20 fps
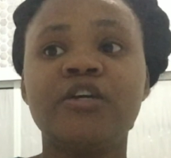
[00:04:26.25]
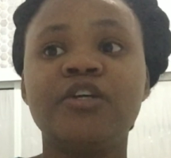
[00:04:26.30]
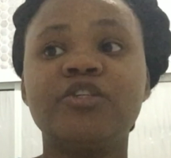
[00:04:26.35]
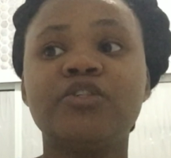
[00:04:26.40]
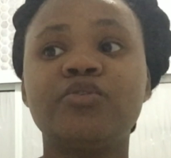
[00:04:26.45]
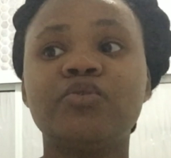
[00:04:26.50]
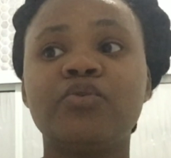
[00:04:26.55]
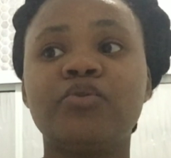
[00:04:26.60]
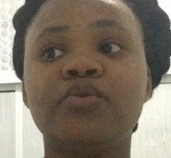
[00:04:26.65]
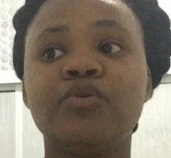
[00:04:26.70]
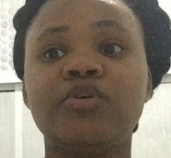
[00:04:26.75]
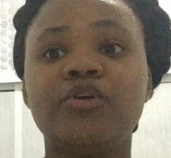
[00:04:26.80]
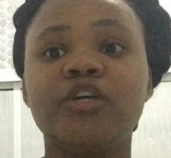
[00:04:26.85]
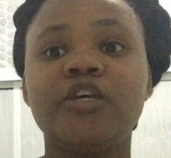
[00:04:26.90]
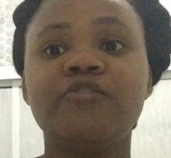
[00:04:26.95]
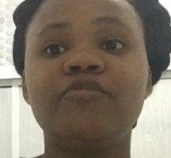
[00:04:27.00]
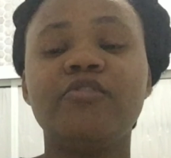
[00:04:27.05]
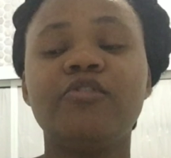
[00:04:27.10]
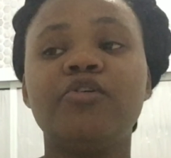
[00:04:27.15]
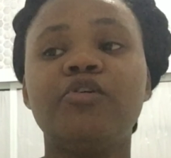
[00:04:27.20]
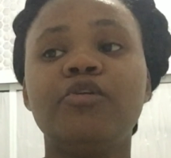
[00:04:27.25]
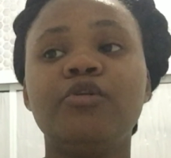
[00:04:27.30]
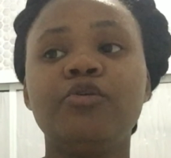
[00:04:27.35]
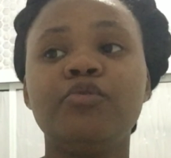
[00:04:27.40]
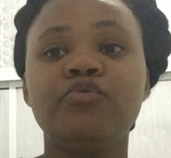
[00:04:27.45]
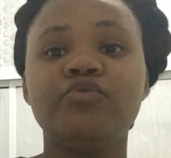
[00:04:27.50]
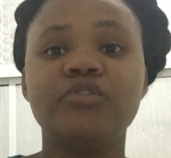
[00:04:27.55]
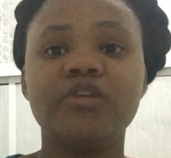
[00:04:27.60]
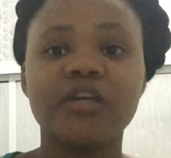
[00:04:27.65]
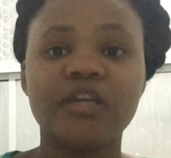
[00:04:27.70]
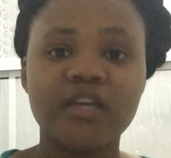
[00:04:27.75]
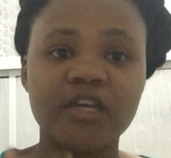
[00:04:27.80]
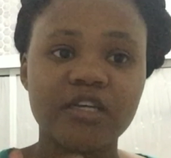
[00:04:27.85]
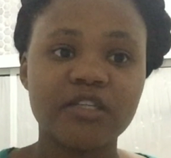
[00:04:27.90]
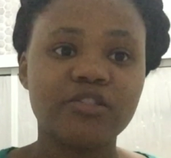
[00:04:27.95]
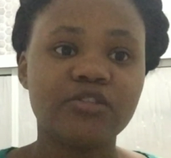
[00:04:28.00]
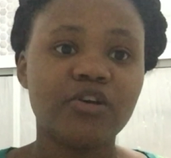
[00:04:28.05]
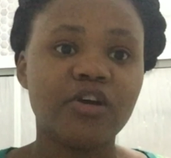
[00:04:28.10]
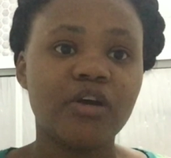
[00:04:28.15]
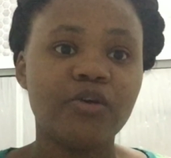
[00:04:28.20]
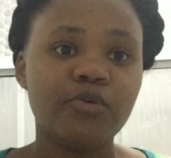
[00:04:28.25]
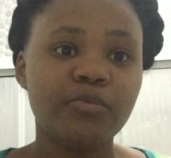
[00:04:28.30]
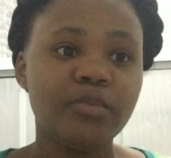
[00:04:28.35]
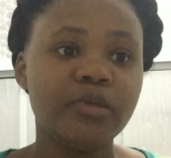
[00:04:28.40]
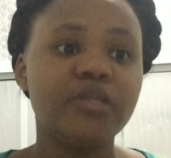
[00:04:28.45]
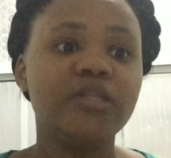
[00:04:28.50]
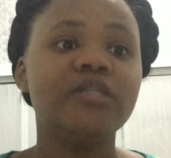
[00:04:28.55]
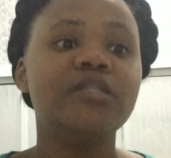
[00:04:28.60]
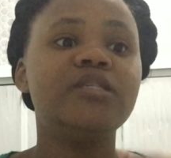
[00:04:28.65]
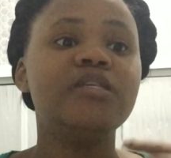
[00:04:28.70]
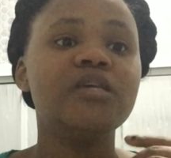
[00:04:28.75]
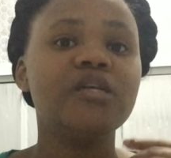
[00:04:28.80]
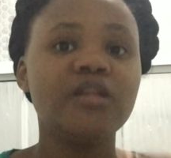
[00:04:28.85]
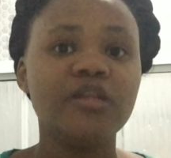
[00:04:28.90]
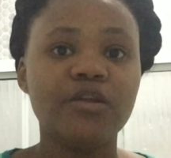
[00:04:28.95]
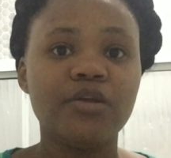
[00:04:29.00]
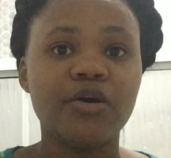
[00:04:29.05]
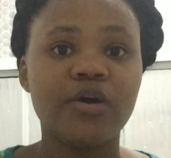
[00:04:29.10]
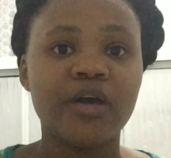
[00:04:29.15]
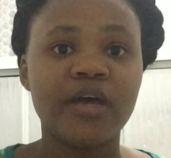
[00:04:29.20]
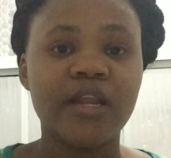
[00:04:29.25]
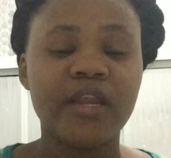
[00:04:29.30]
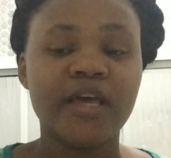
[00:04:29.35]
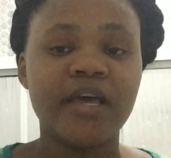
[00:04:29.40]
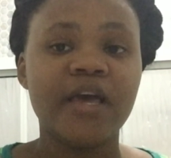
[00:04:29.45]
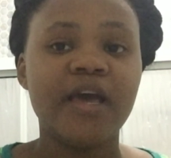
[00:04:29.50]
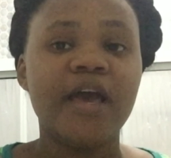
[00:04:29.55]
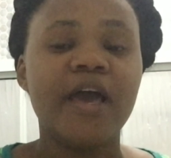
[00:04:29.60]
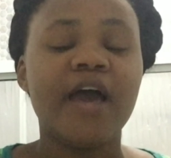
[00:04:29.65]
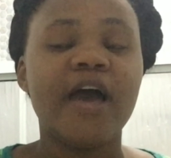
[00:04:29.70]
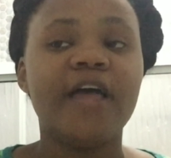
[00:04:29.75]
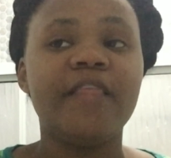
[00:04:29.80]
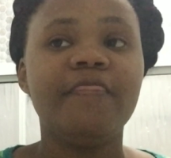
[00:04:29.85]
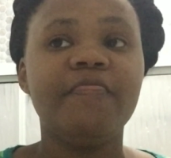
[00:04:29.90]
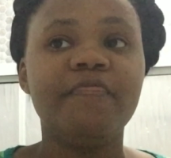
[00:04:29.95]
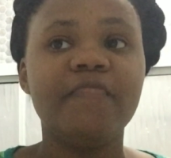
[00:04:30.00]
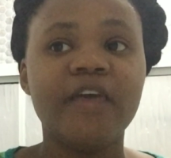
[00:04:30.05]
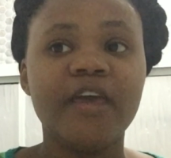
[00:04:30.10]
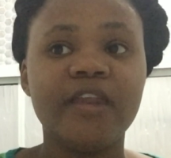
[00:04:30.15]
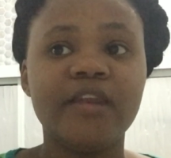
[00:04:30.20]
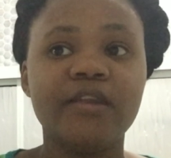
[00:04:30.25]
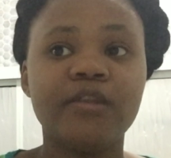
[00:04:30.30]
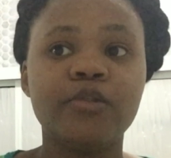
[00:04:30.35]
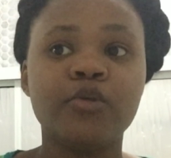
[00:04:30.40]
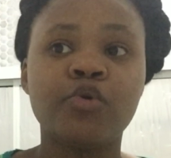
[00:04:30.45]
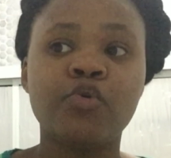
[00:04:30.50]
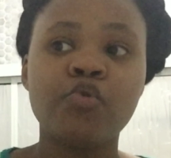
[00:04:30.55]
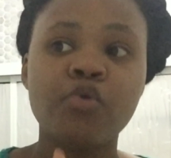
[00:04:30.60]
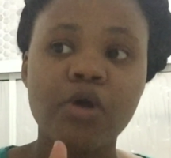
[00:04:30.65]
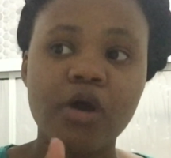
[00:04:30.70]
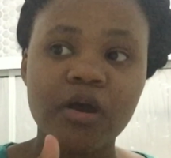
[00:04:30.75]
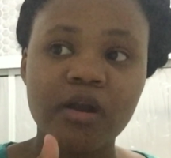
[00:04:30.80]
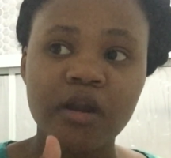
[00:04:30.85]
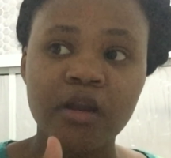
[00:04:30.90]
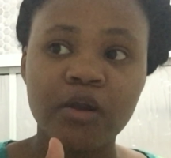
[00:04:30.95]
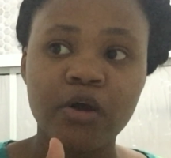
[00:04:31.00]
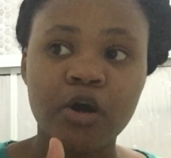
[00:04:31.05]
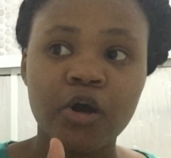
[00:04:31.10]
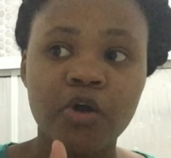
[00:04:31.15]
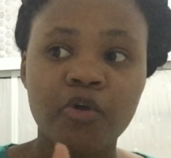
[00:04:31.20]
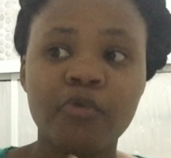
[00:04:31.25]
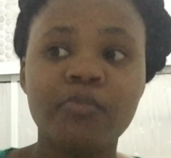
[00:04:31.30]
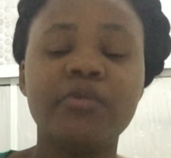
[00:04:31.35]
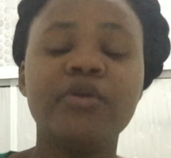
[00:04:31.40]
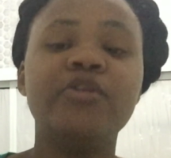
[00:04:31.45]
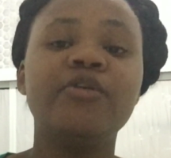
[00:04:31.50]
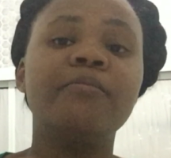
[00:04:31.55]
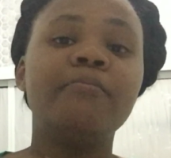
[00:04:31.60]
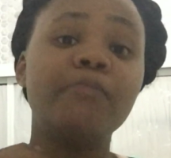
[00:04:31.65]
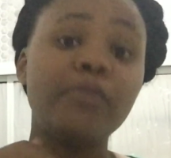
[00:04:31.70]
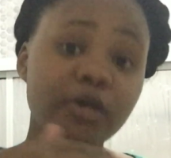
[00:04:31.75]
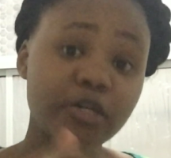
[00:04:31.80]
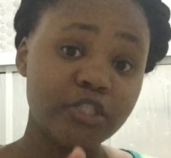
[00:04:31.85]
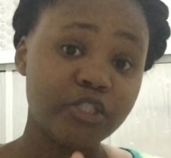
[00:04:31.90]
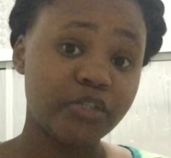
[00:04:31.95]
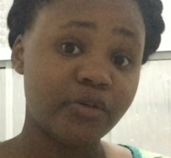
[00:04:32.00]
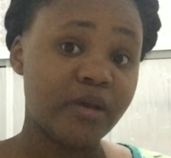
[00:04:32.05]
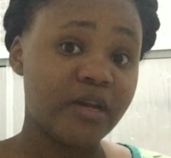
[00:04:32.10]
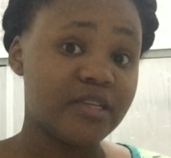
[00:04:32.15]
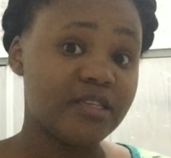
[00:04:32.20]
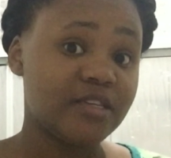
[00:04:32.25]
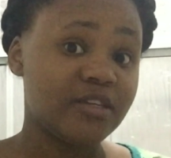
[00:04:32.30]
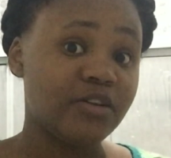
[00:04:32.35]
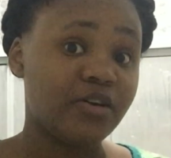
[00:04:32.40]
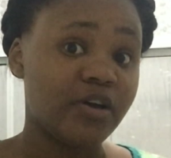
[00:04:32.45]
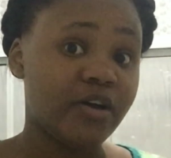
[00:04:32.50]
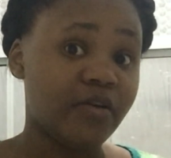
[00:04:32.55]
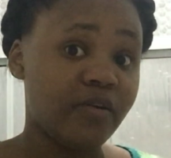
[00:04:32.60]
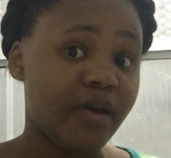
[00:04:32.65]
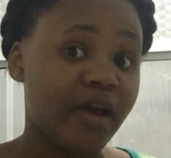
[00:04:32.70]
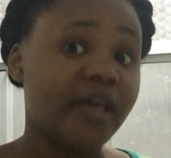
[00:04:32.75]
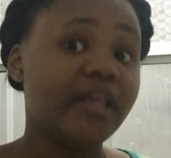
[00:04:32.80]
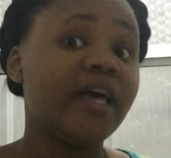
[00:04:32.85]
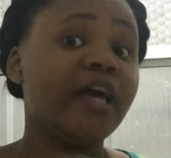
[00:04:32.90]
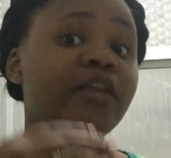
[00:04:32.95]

So if you're going to use a castor oil, will be the sealing oil, and then the coconut oil will be the moisturizing oil, right?